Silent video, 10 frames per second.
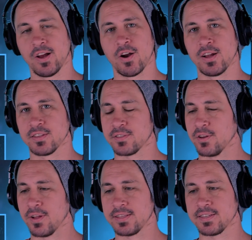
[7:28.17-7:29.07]
Alright,
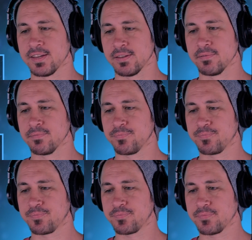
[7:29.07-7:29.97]
so that's it.
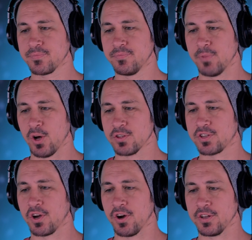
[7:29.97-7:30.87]
Maul's
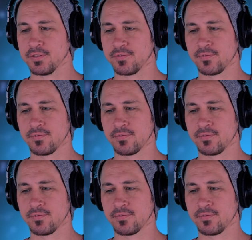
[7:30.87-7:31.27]
gone.